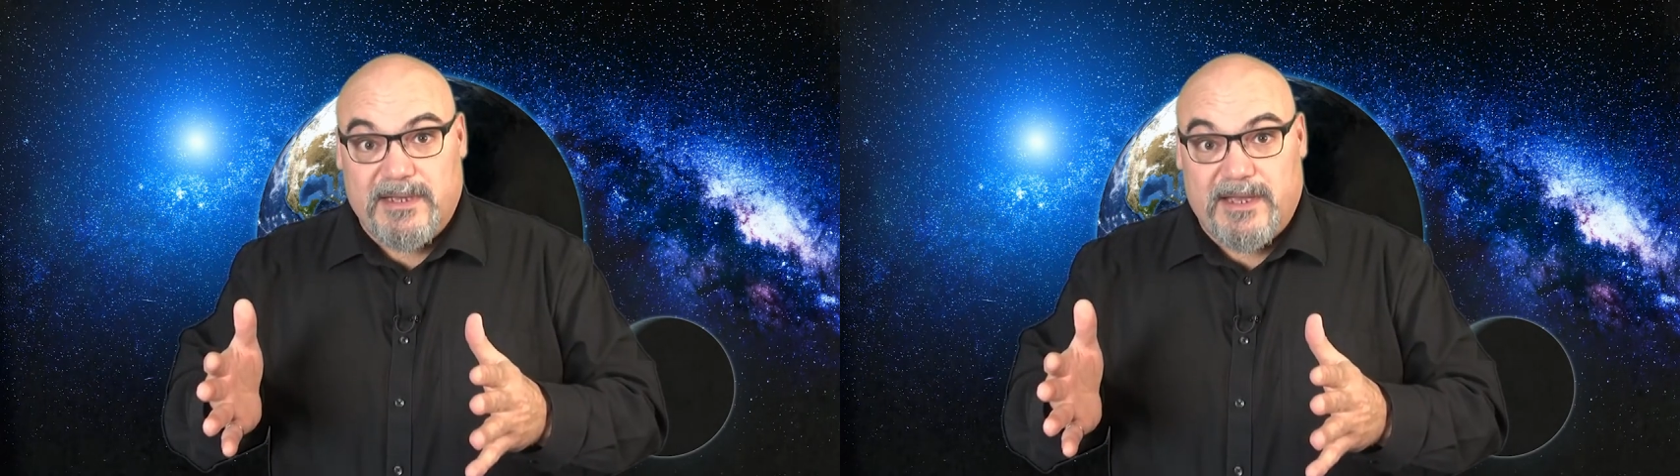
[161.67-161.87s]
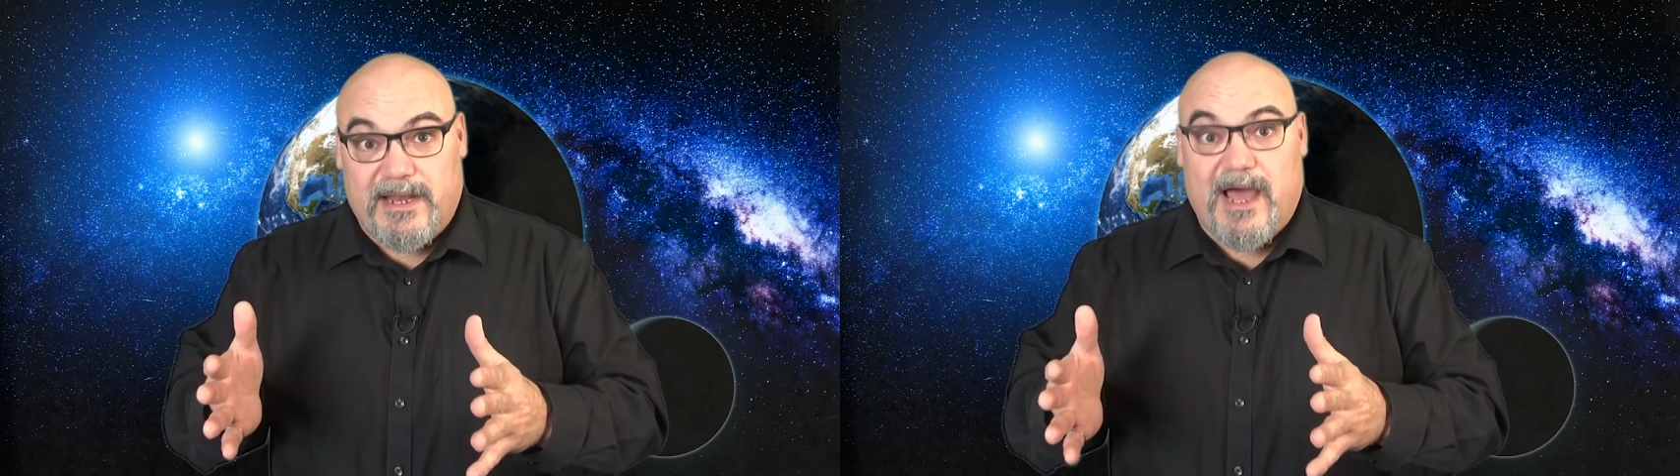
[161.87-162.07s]

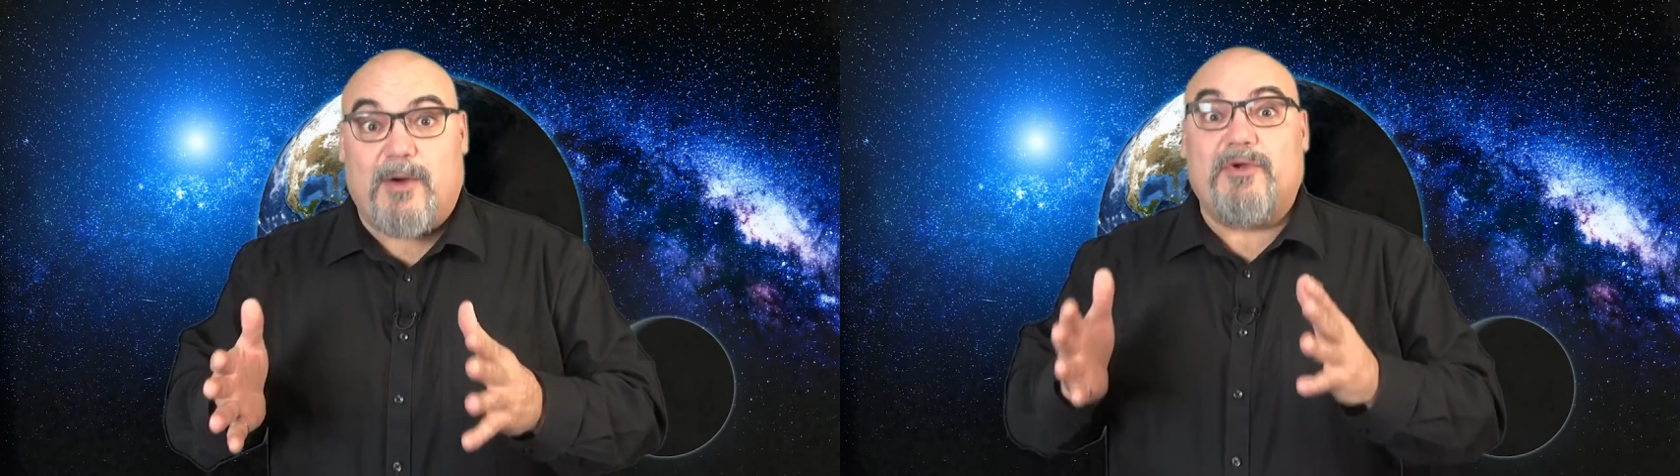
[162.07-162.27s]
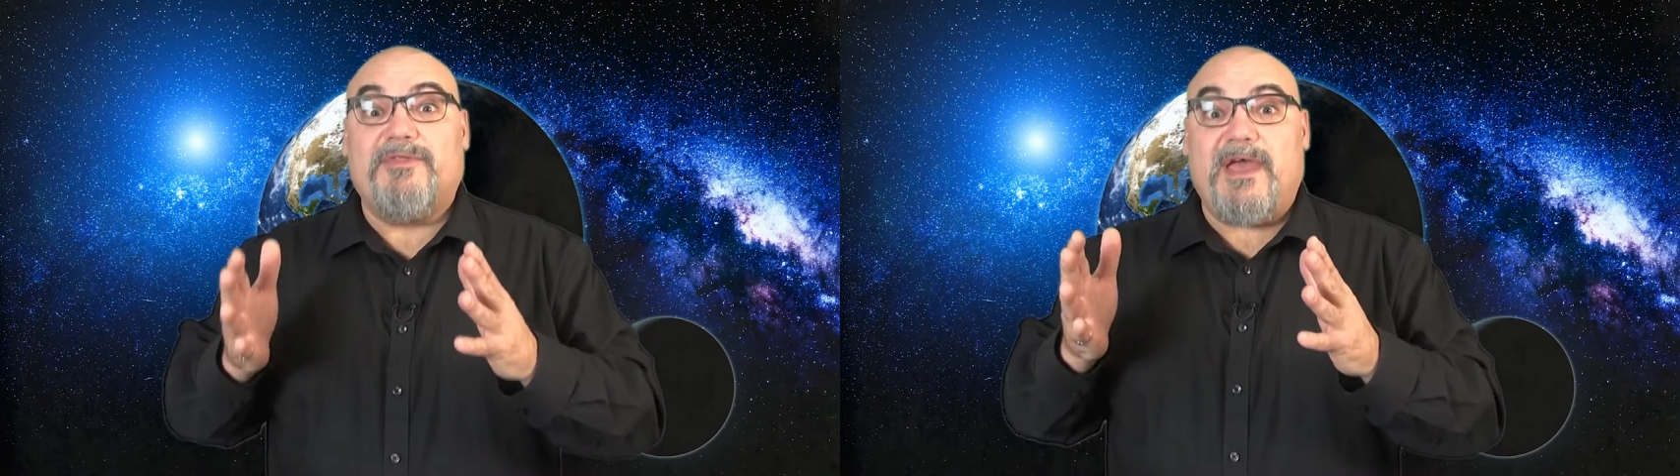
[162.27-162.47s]
and how
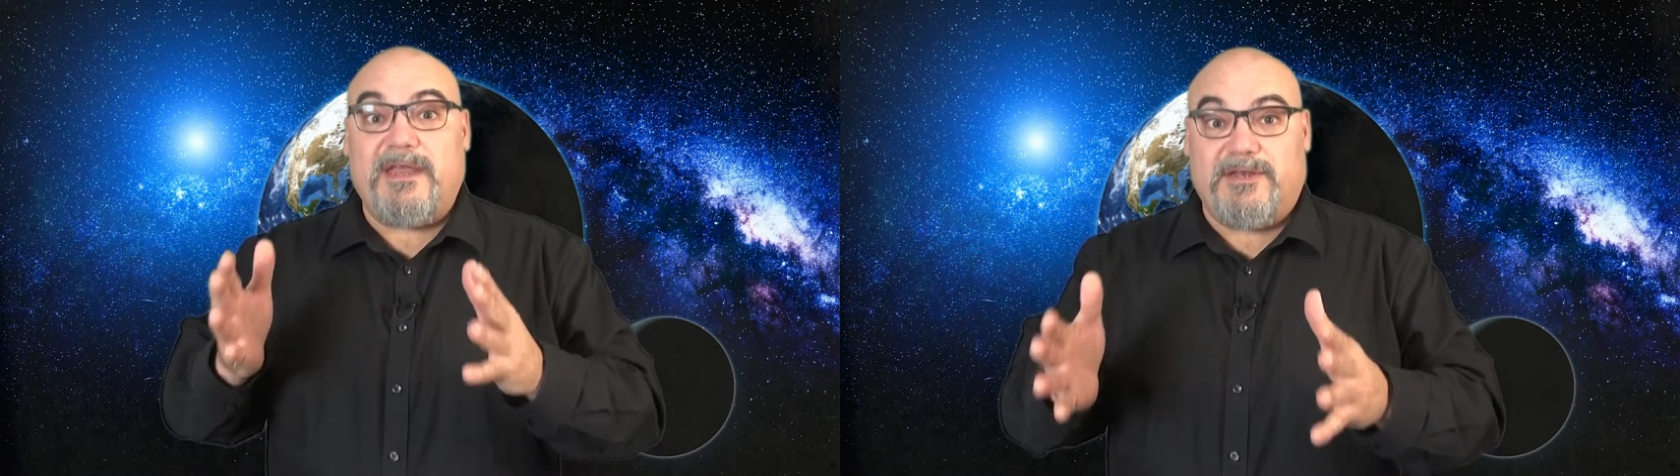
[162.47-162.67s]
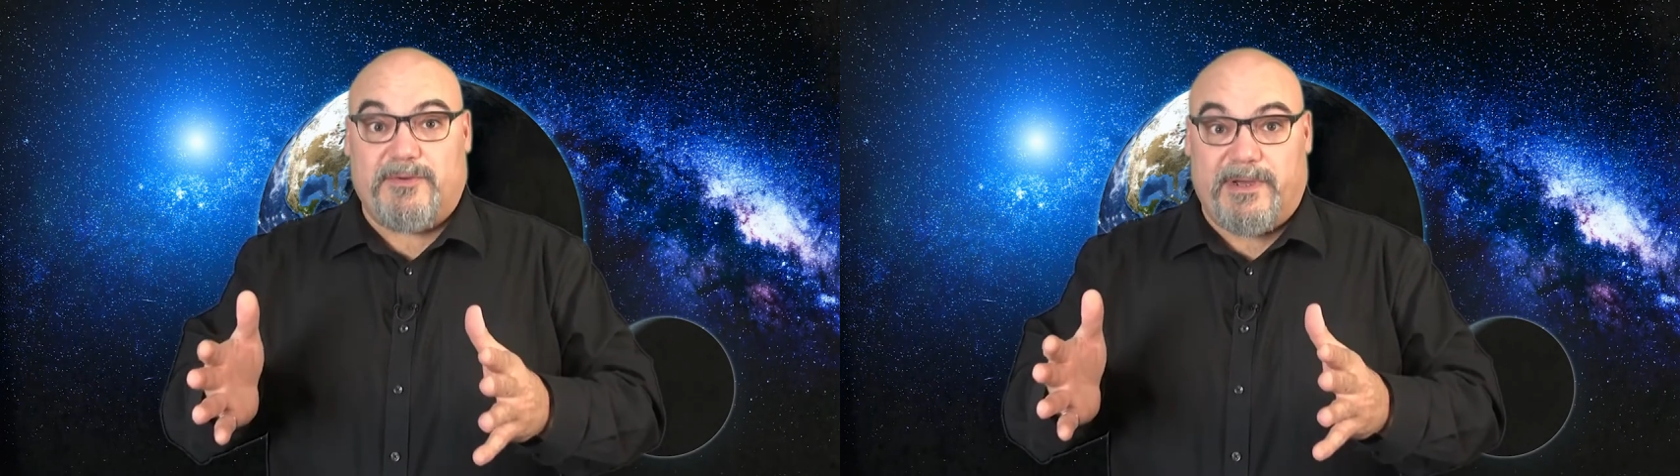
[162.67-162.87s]
are they
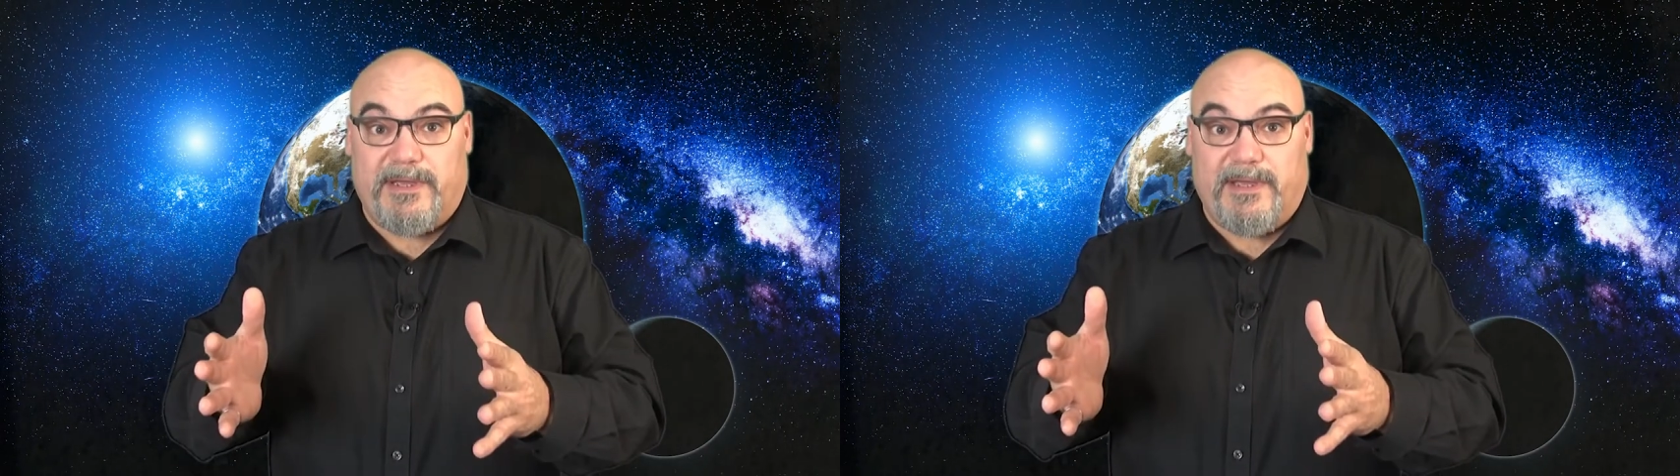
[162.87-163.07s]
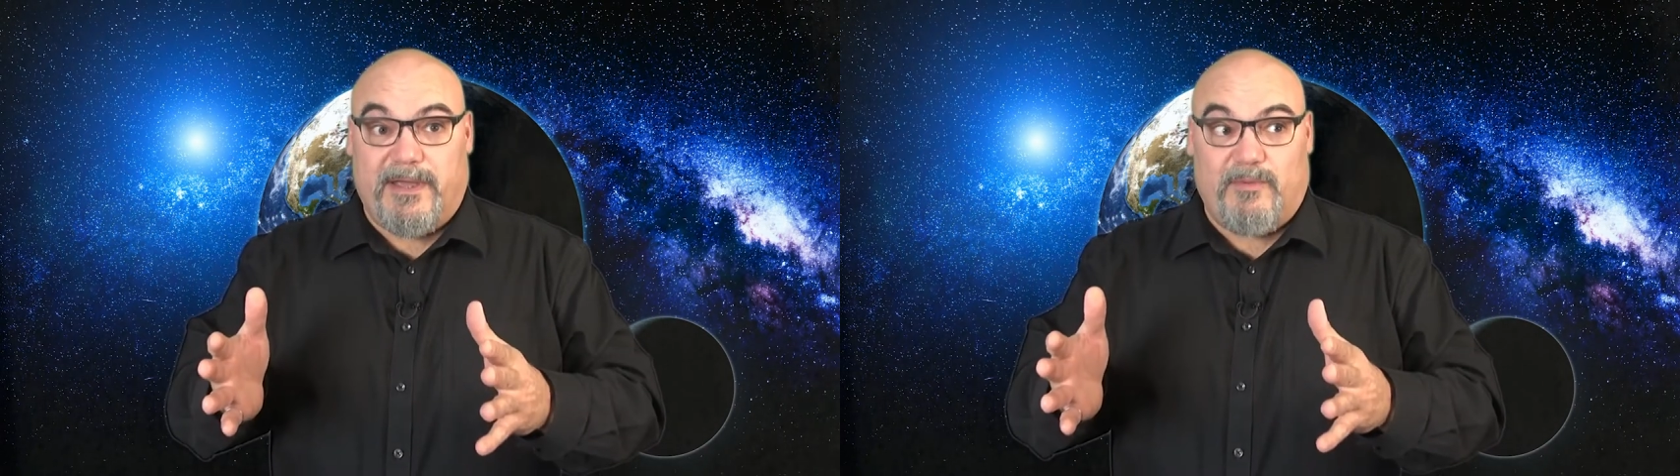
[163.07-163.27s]

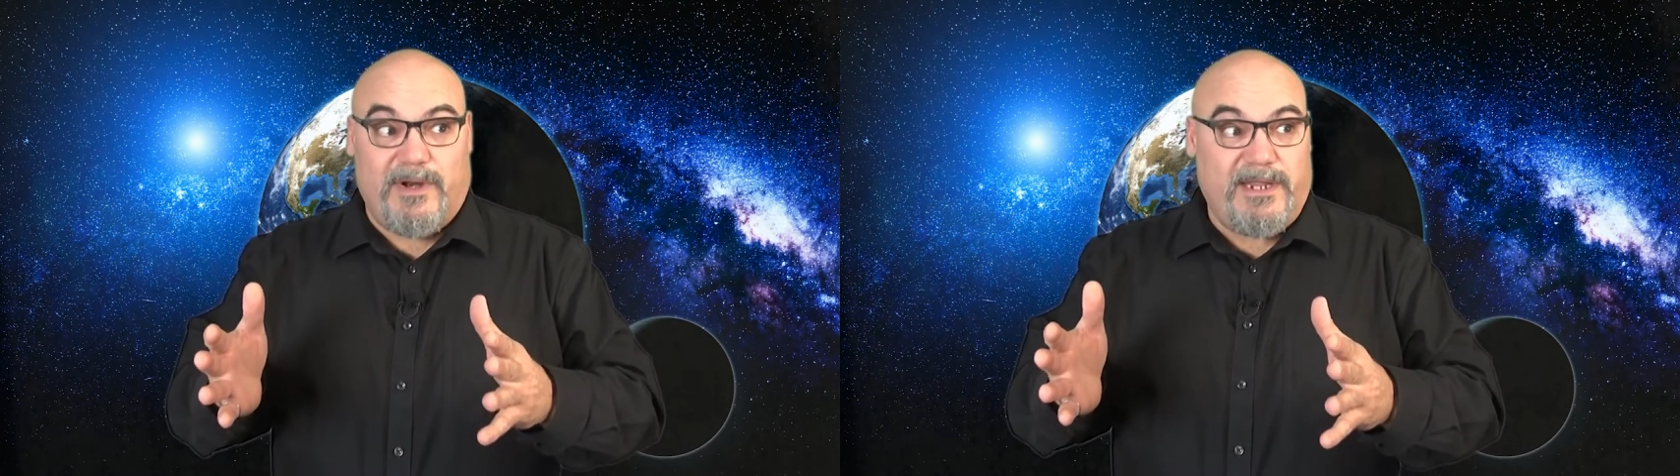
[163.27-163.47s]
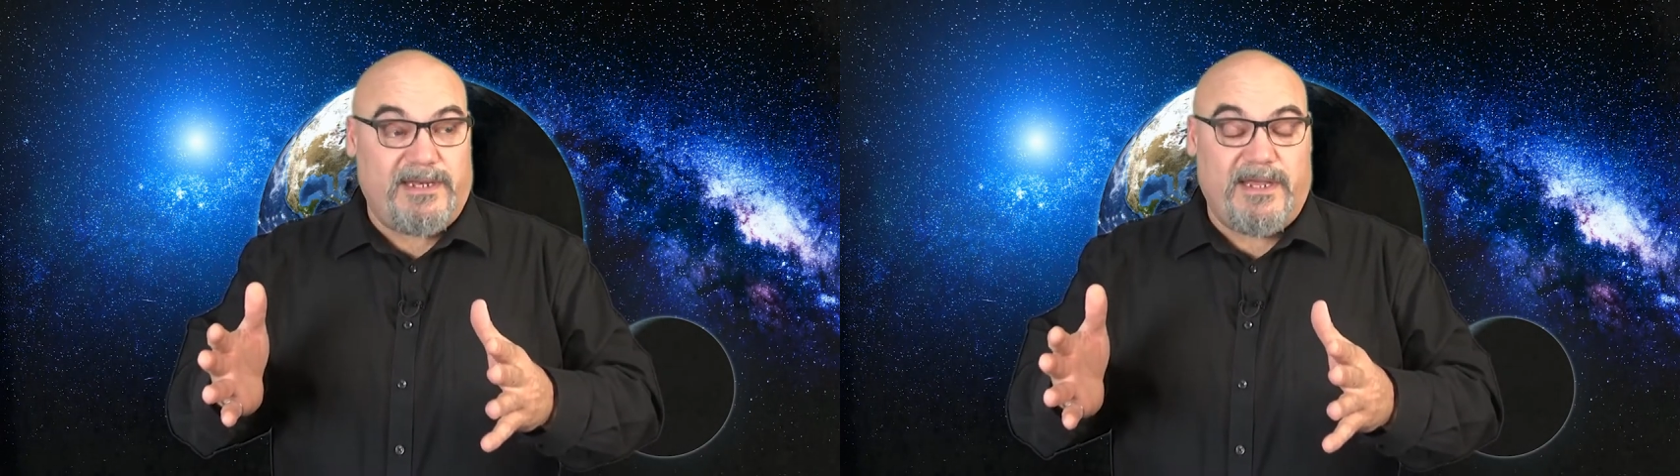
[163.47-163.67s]
doing? And
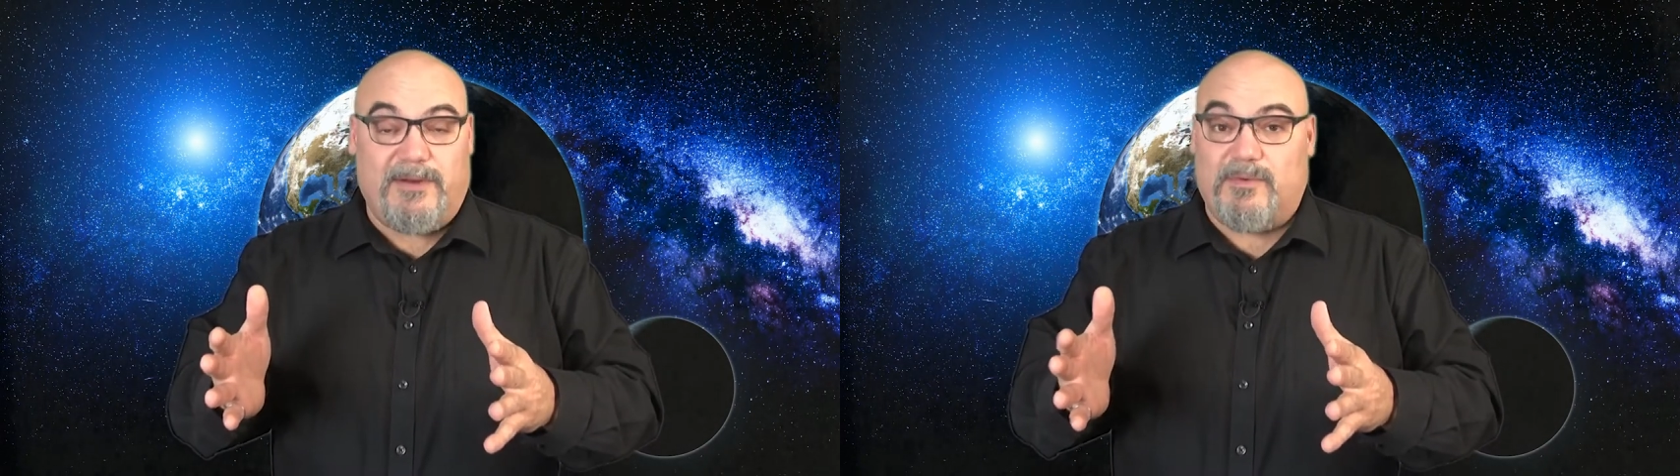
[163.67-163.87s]
what he did